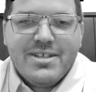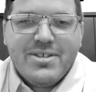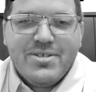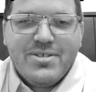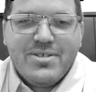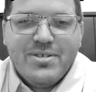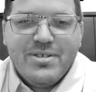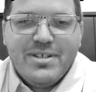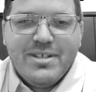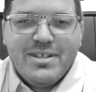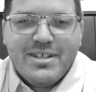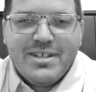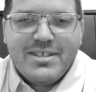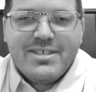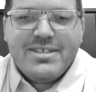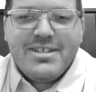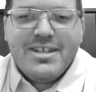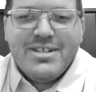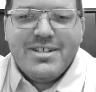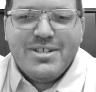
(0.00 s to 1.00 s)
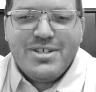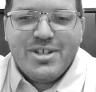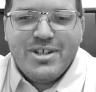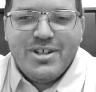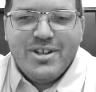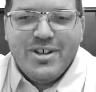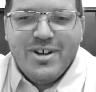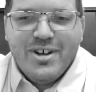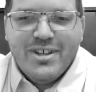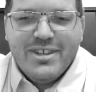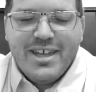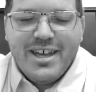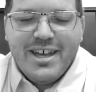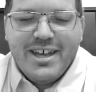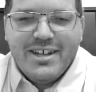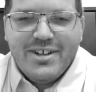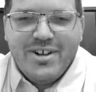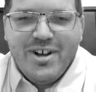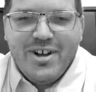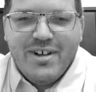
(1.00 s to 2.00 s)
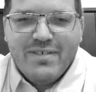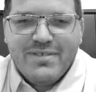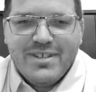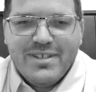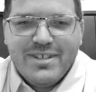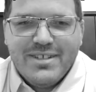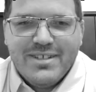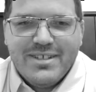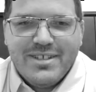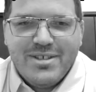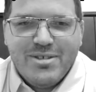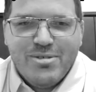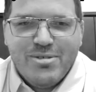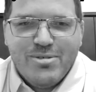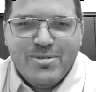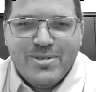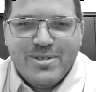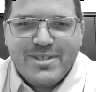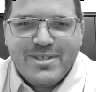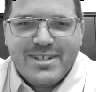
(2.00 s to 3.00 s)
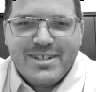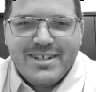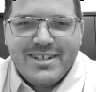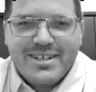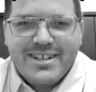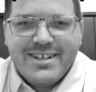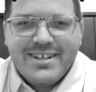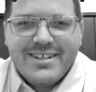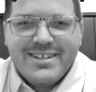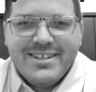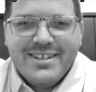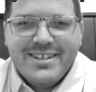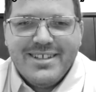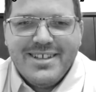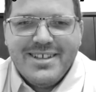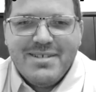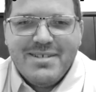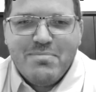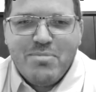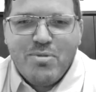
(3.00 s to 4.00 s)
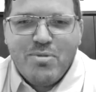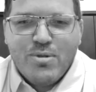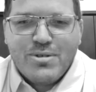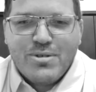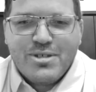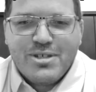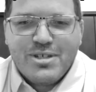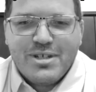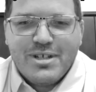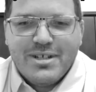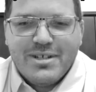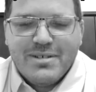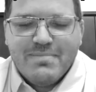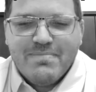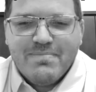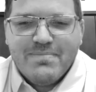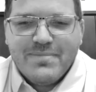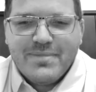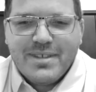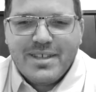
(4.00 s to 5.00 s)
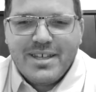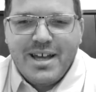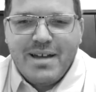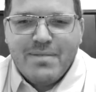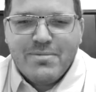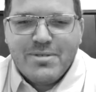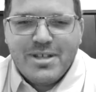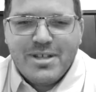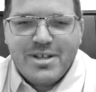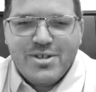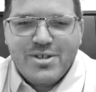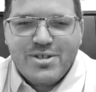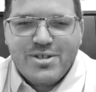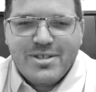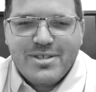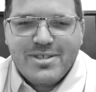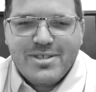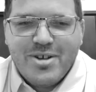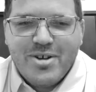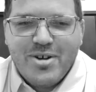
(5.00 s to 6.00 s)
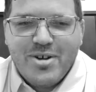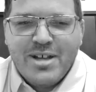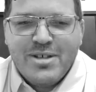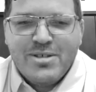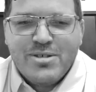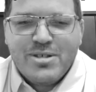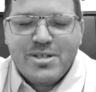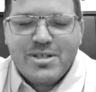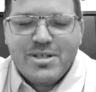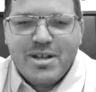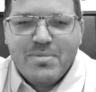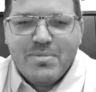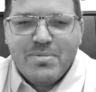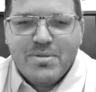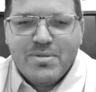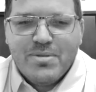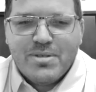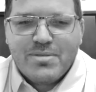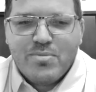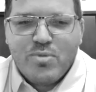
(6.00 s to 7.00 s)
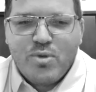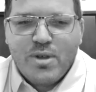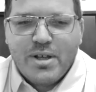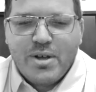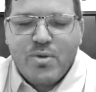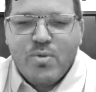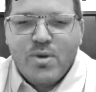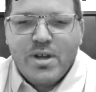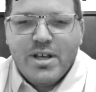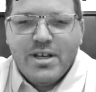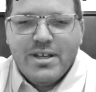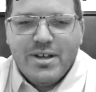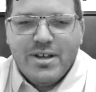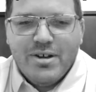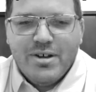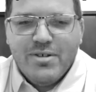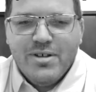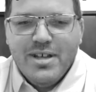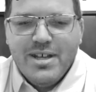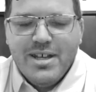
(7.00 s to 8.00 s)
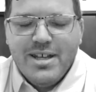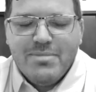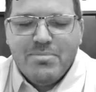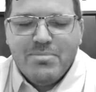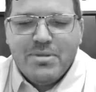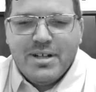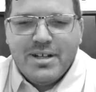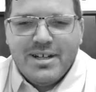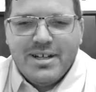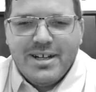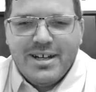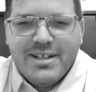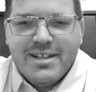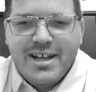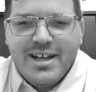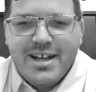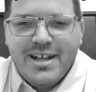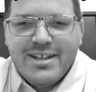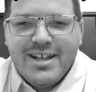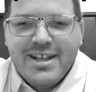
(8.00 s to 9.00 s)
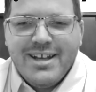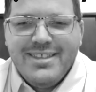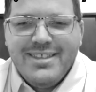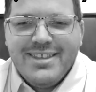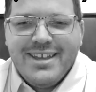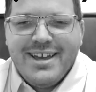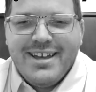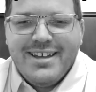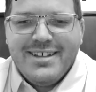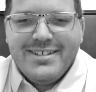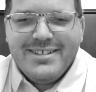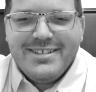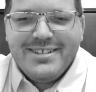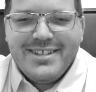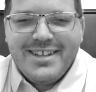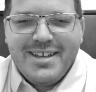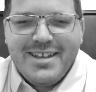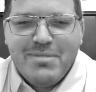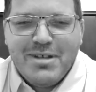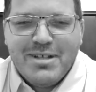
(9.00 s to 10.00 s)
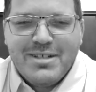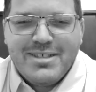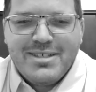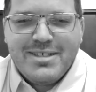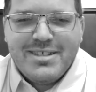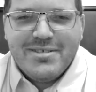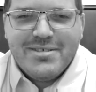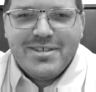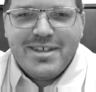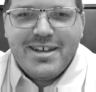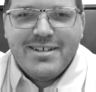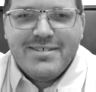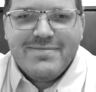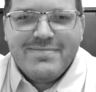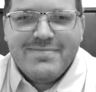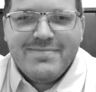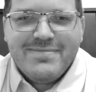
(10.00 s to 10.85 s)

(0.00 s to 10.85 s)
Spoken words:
a good extension on that often used porch conversation. So I used to tell people it's more like a window, but I like that. I'm not to steal that.